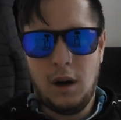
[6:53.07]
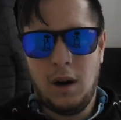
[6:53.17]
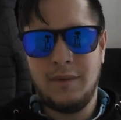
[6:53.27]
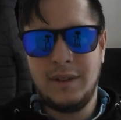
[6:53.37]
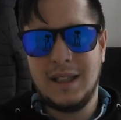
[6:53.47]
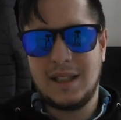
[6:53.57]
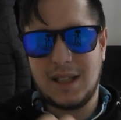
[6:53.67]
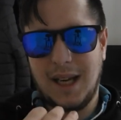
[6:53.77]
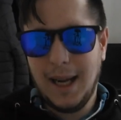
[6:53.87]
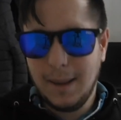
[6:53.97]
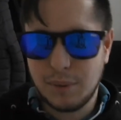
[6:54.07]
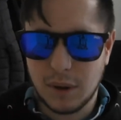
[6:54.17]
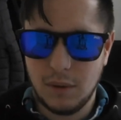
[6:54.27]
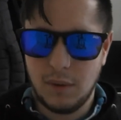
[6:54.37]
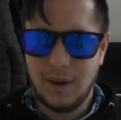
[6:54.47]
of this
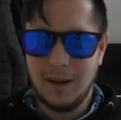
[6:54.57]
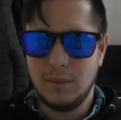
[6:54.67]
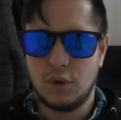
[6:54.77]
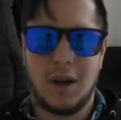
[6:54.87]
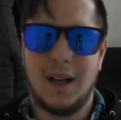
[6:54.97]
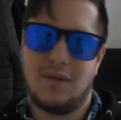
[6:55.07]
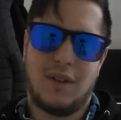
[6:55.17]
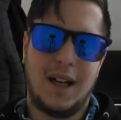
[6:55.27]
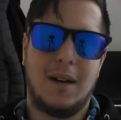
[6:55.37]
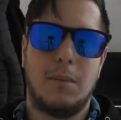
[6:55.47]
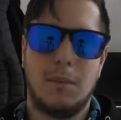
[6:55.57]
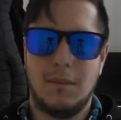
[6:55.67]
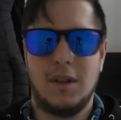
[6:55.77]
episode with him trying to find out a